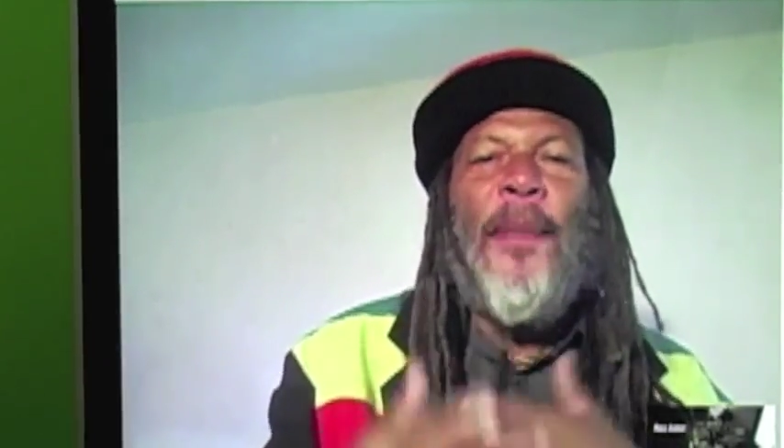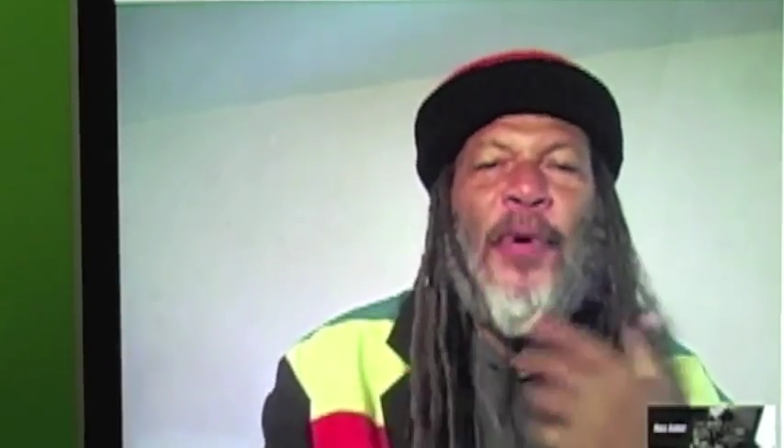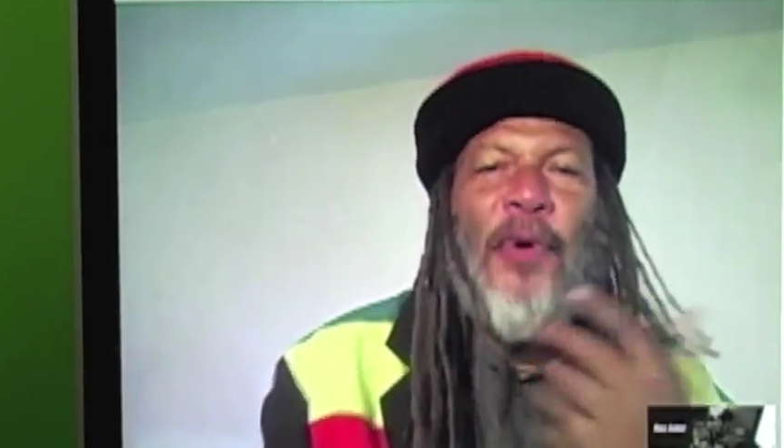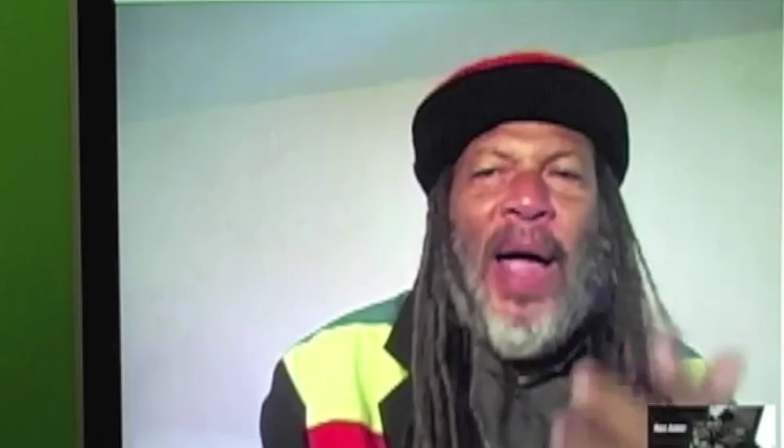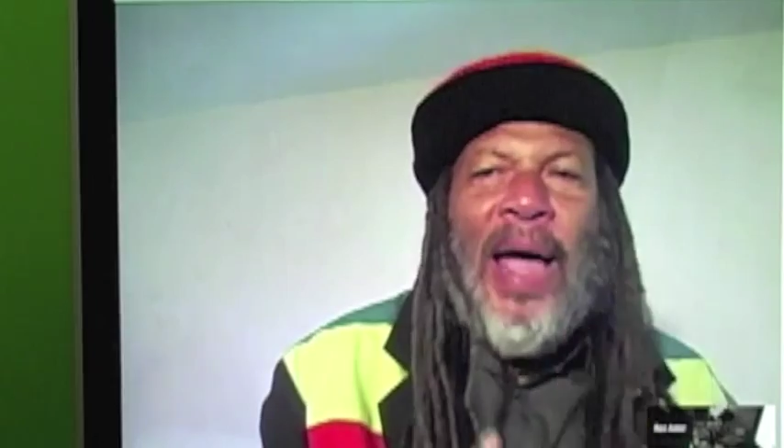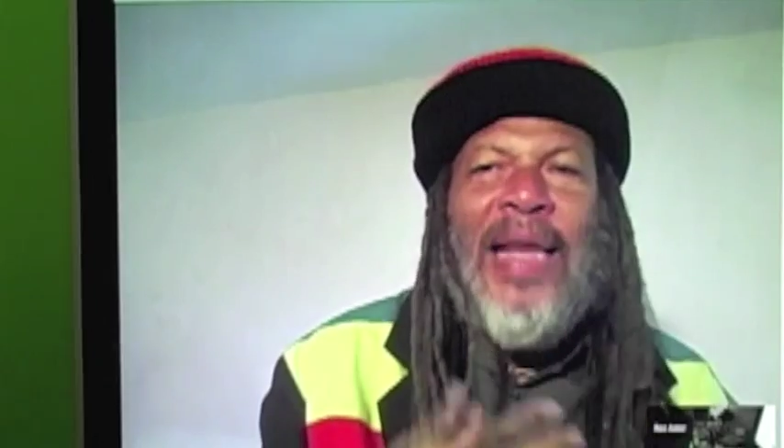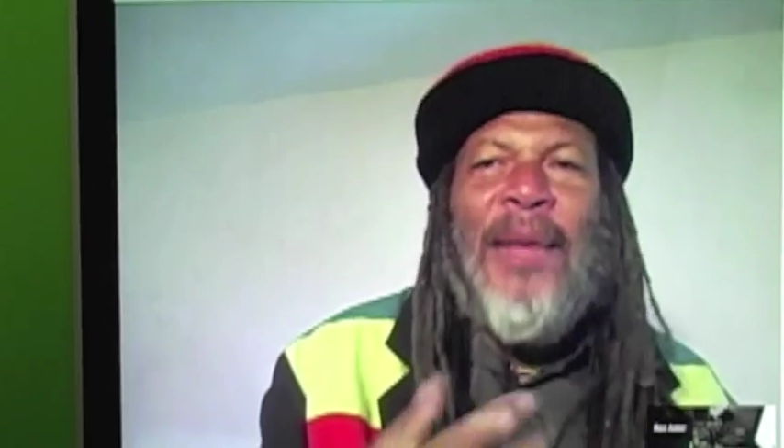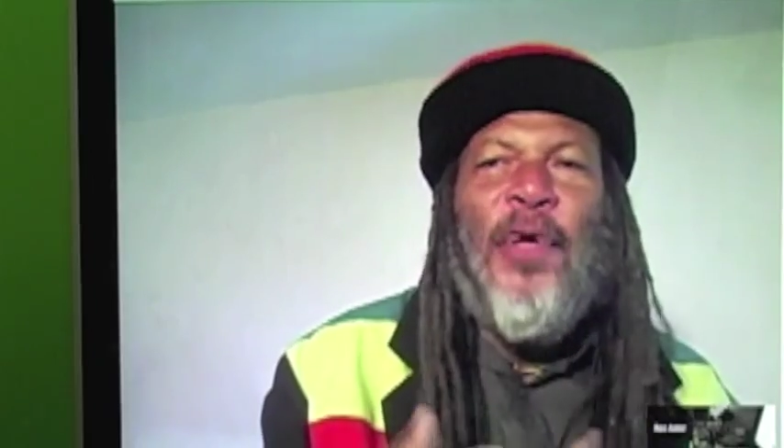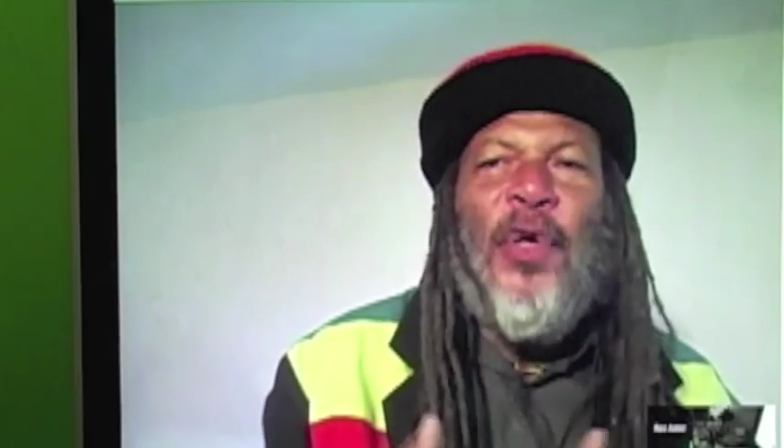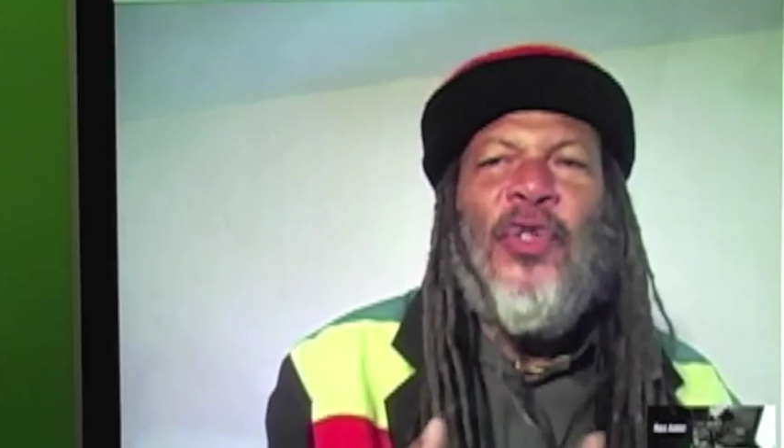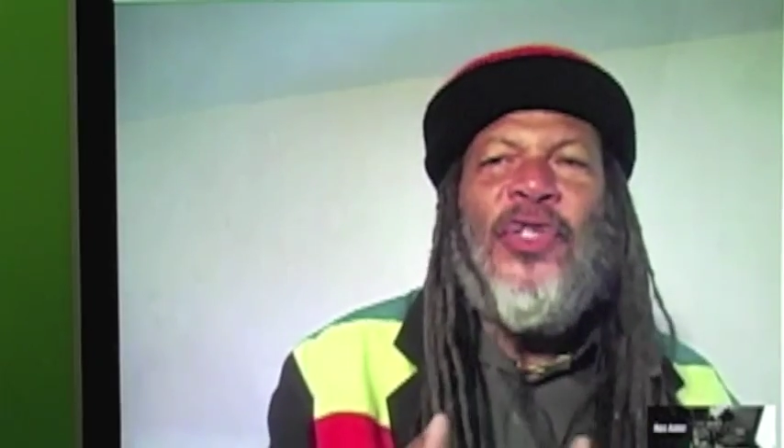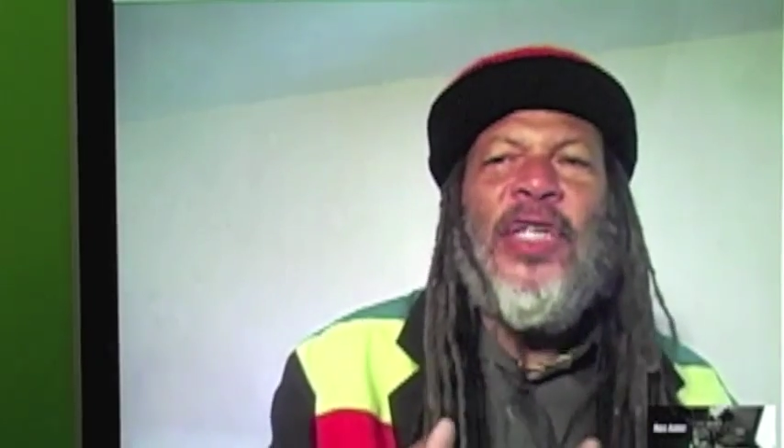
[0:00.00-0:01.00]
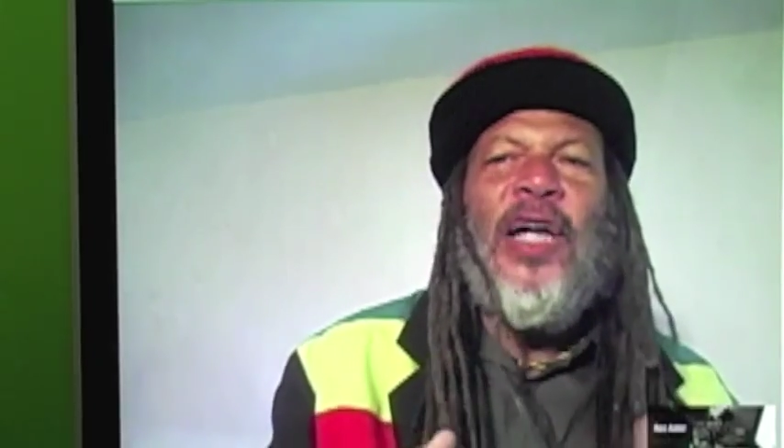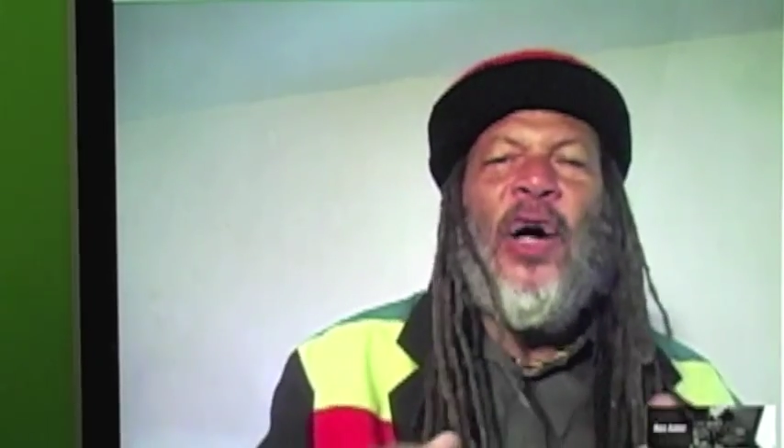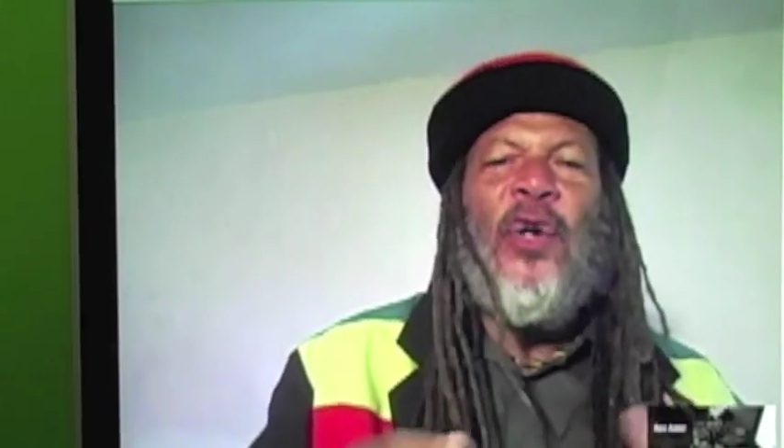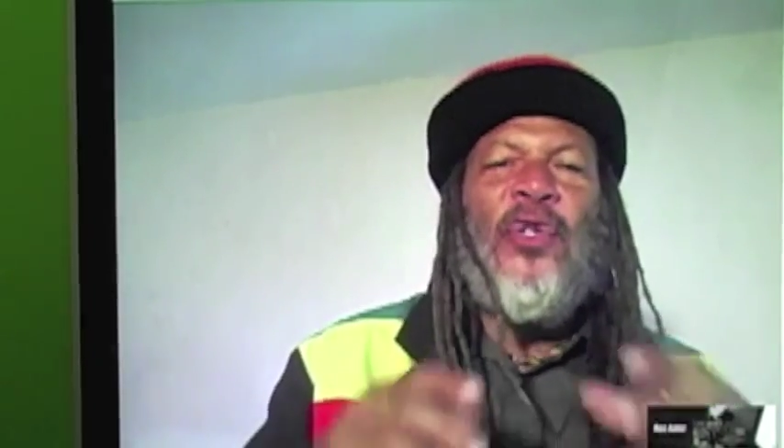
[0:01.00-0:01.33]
copyright their music,